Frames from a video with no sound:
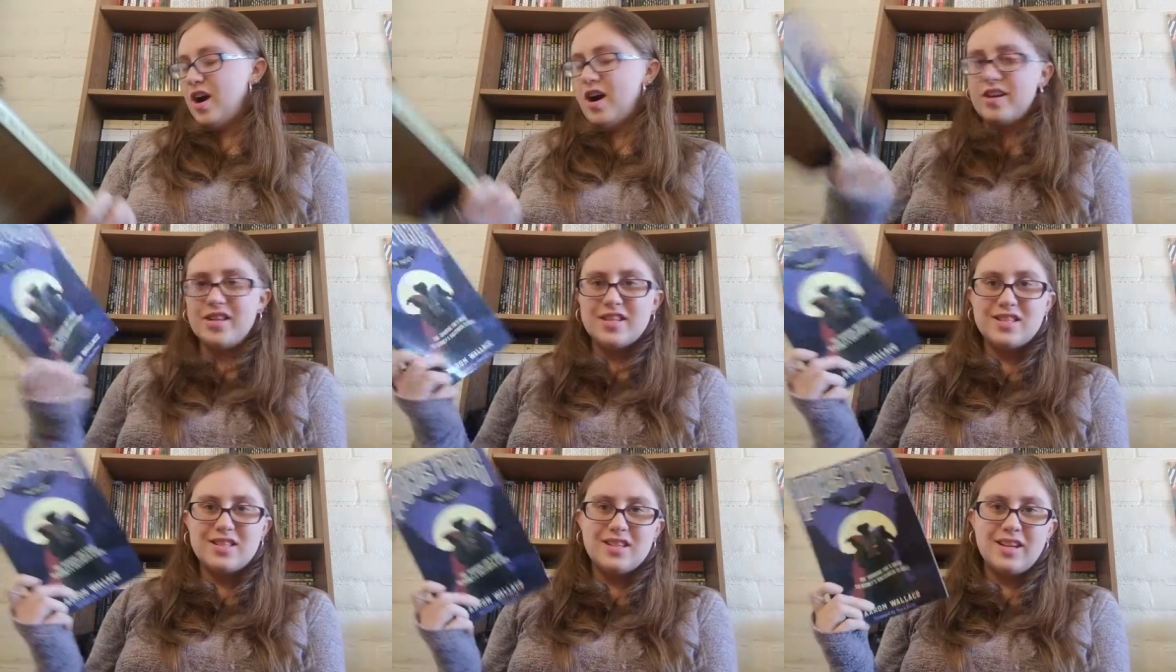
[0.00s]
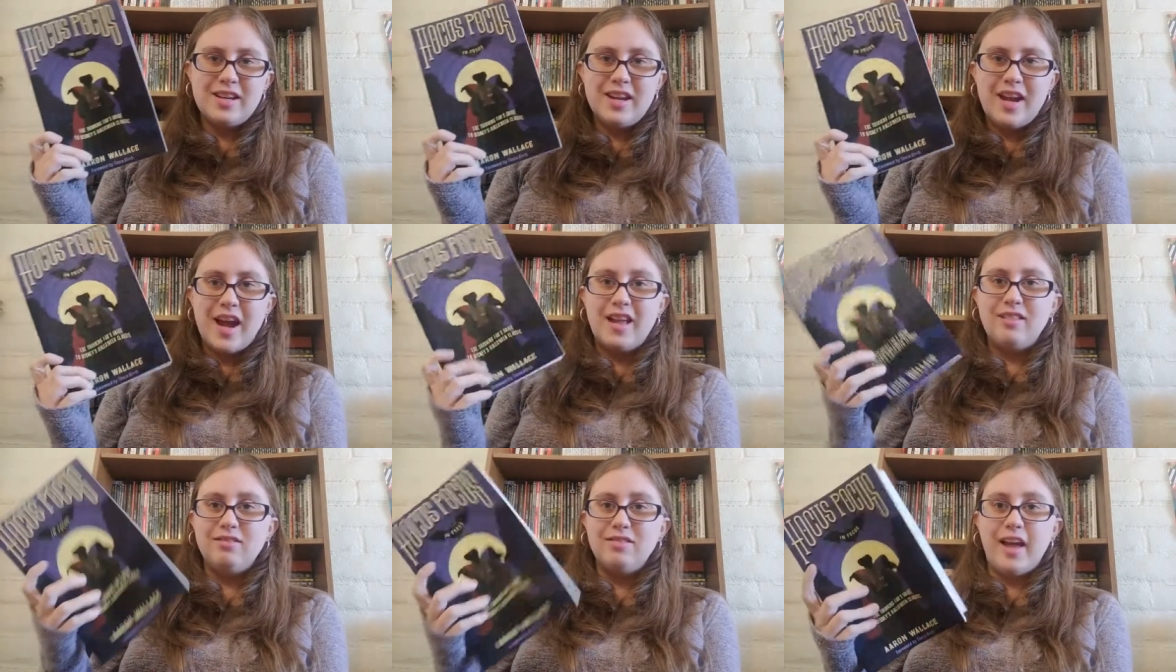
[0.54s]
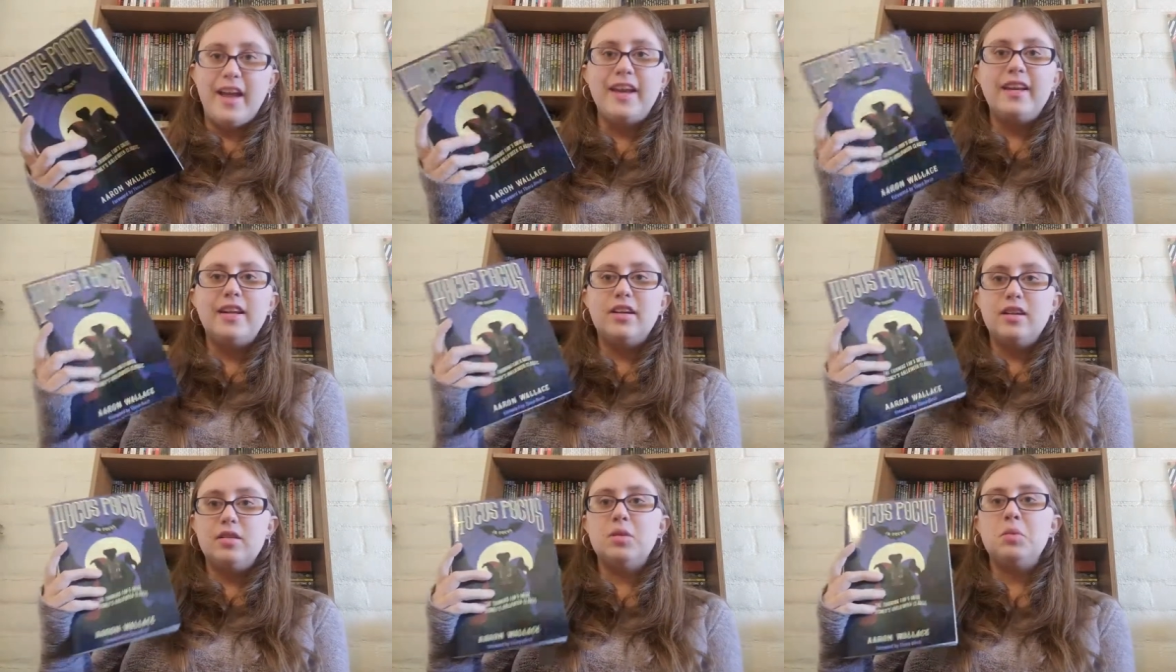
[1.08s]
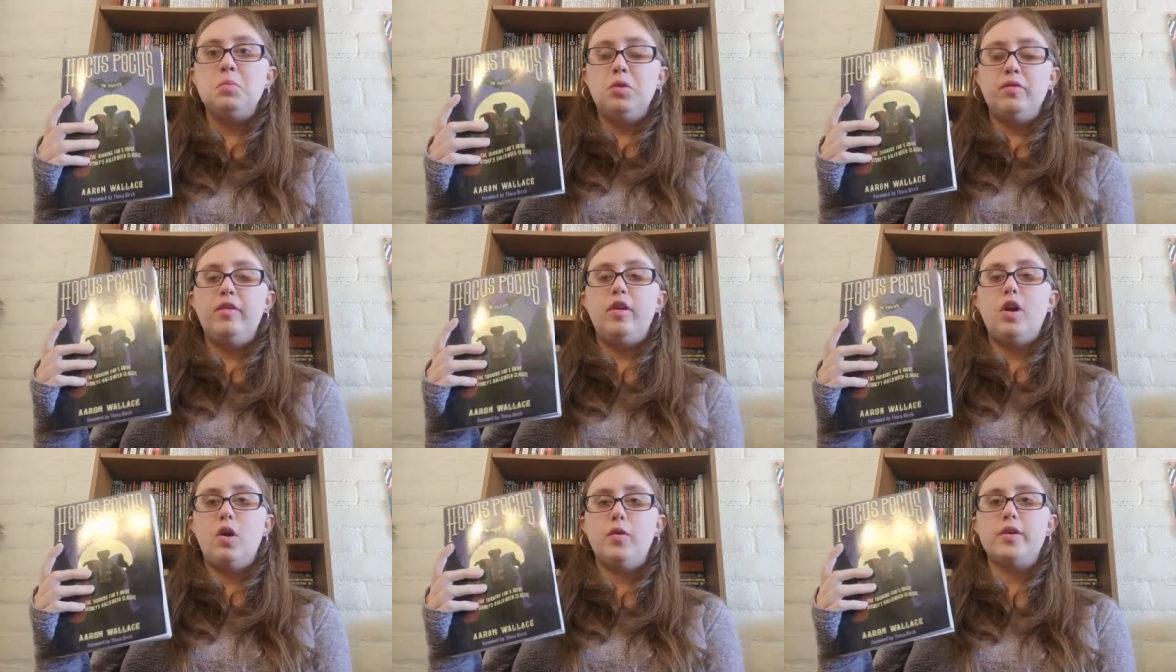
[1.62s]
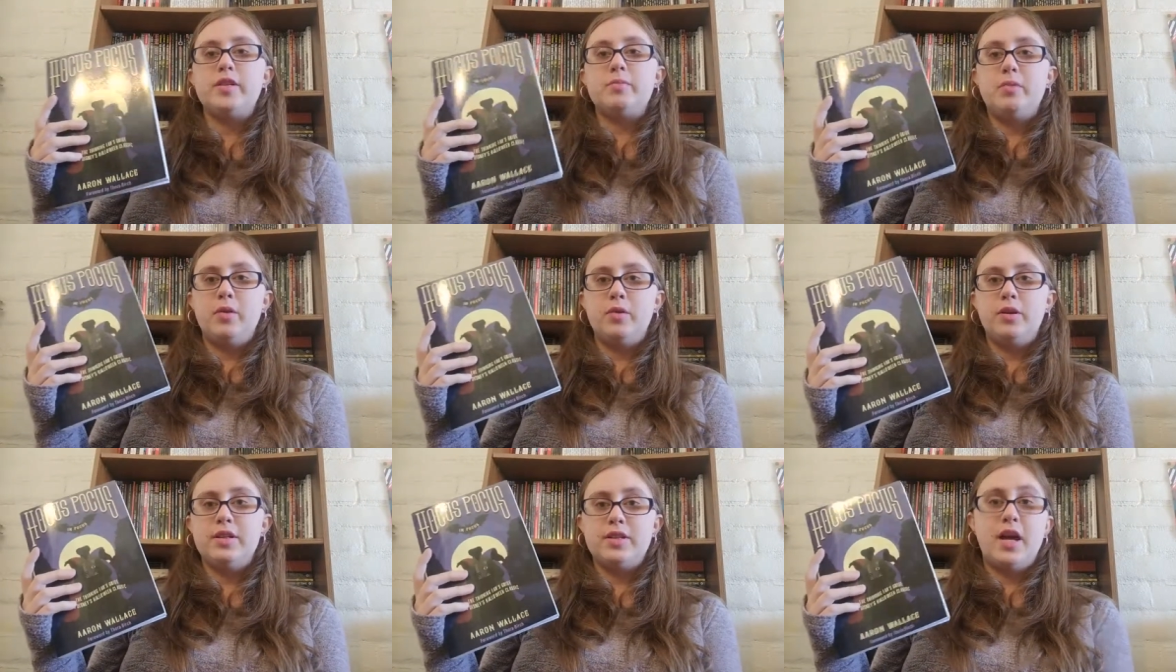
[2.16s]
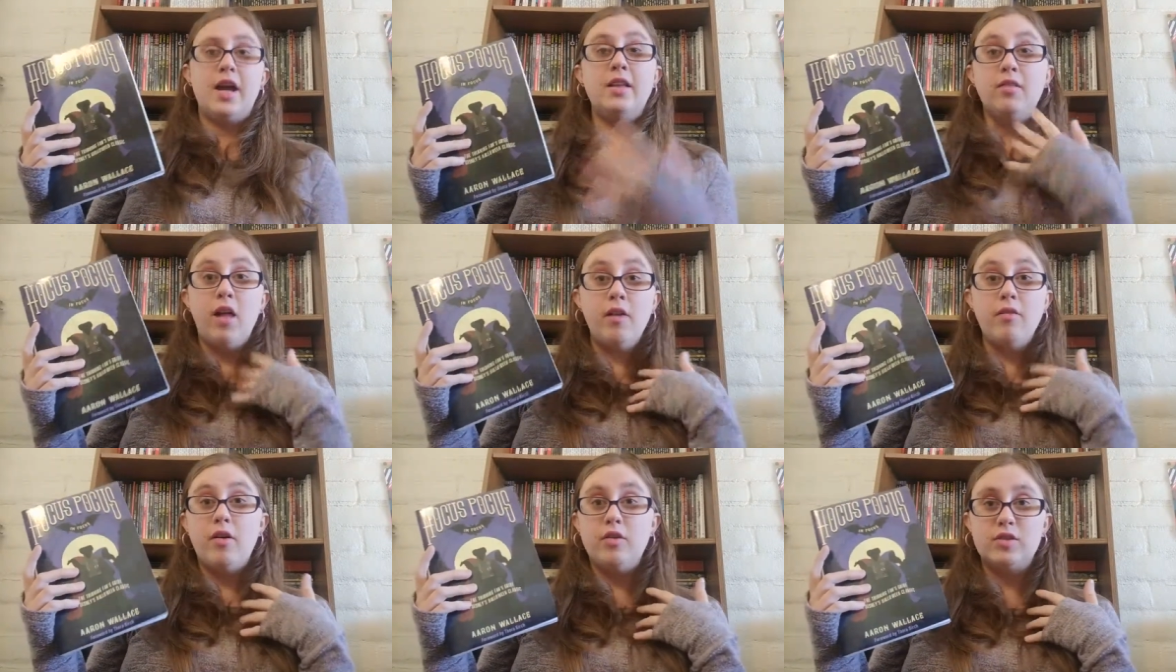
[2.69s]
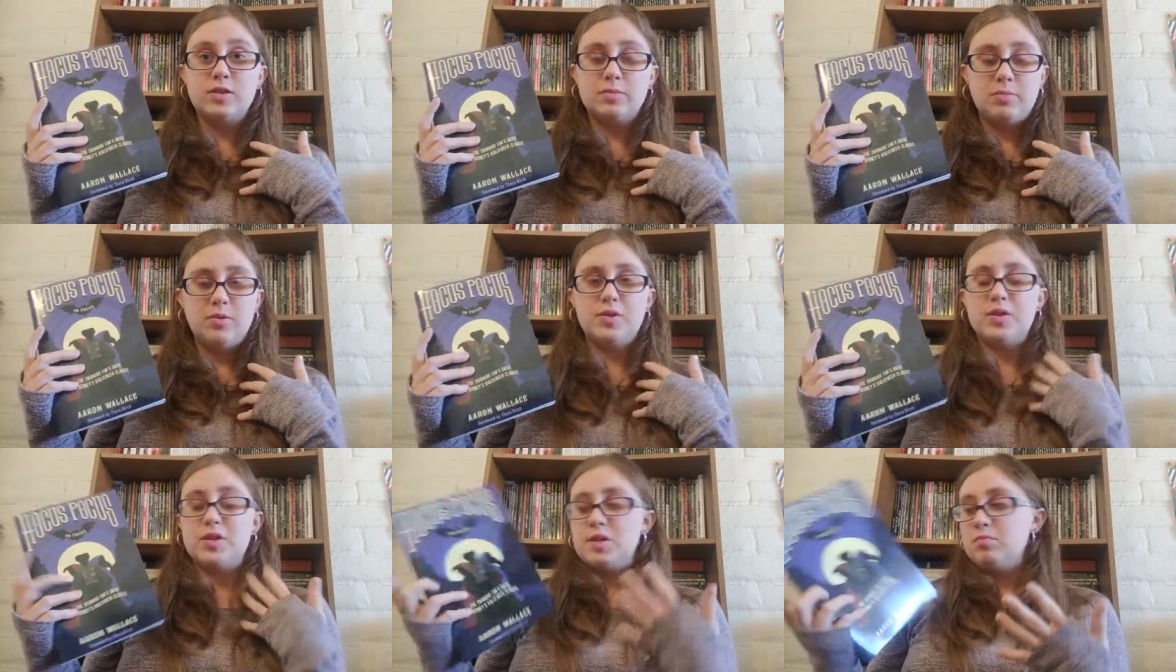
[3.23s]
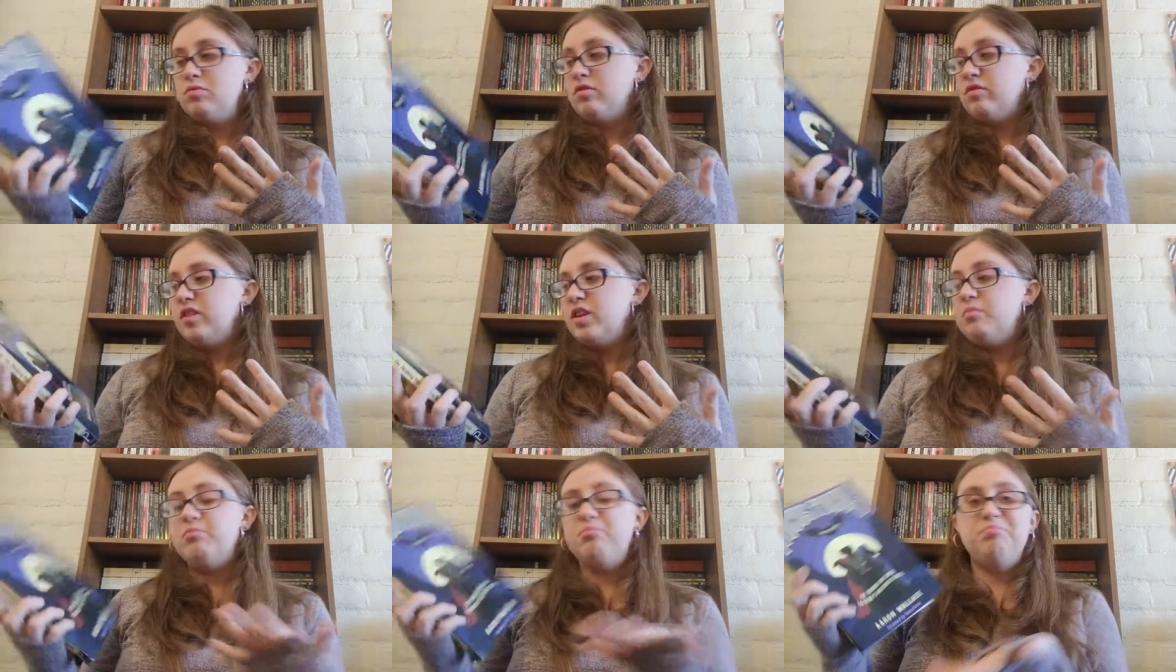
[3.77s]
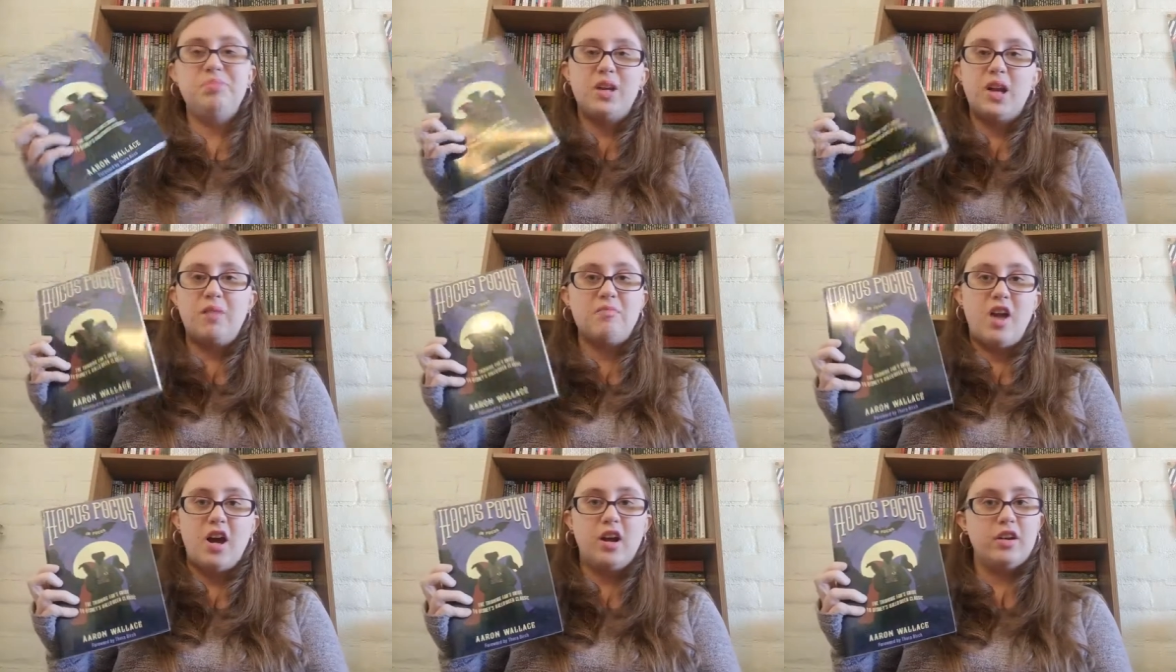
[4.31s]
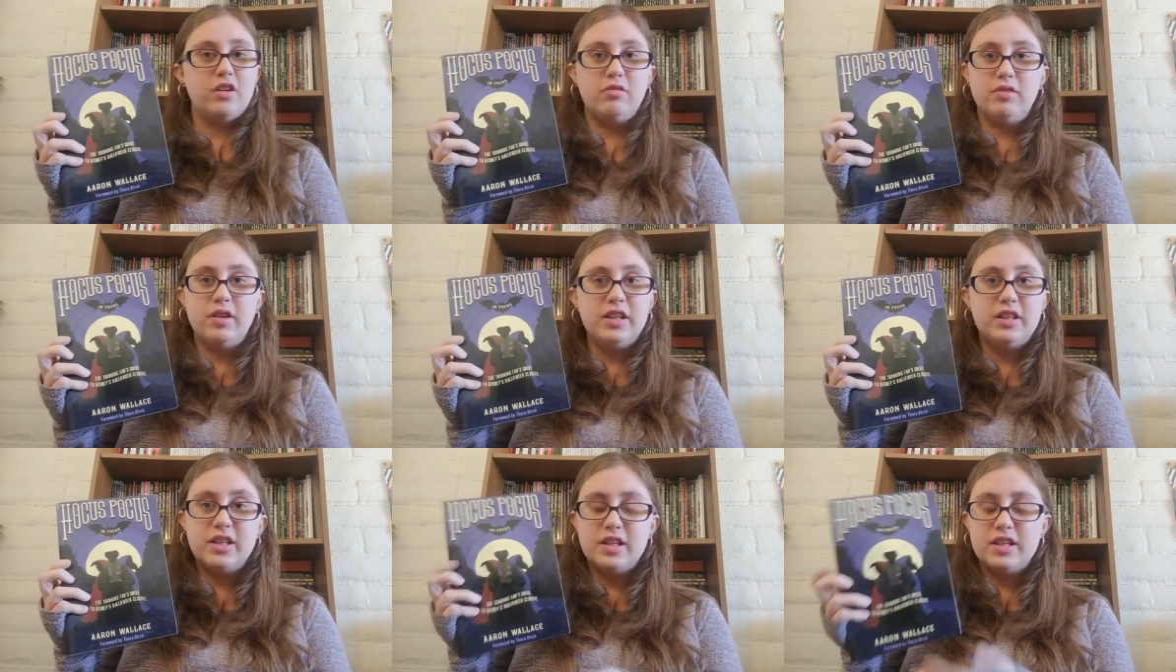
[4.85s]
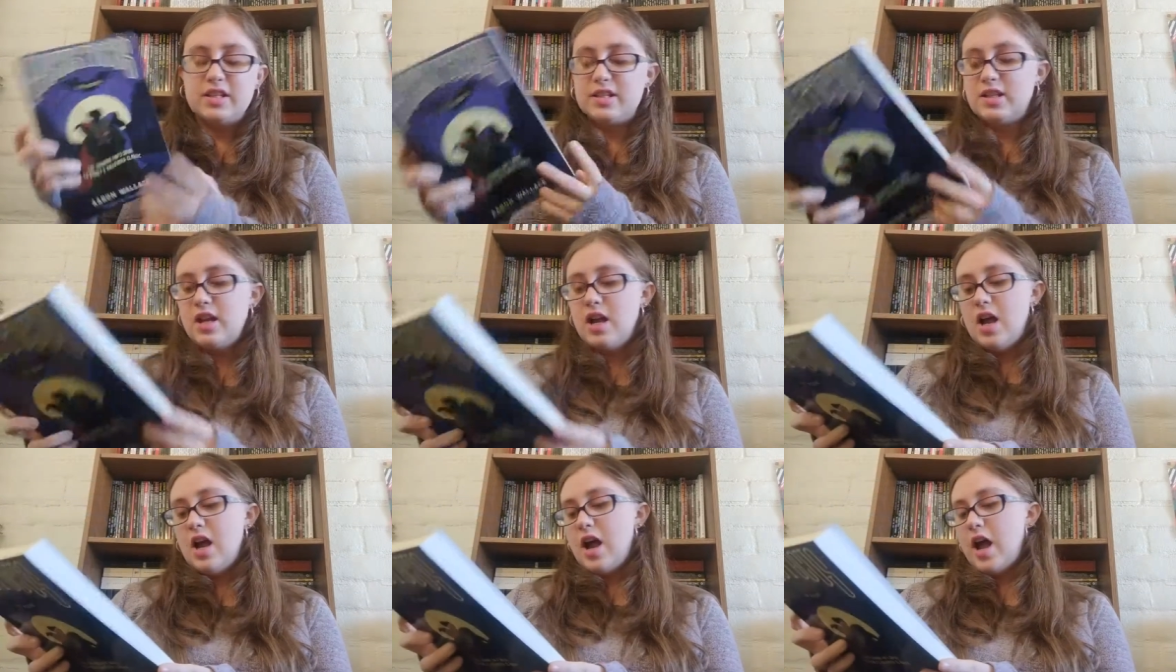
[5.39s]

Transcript: Honestly, I like the movie Hocus Pocus. I love Hocus Pocus the movie, but I'm not going to read this.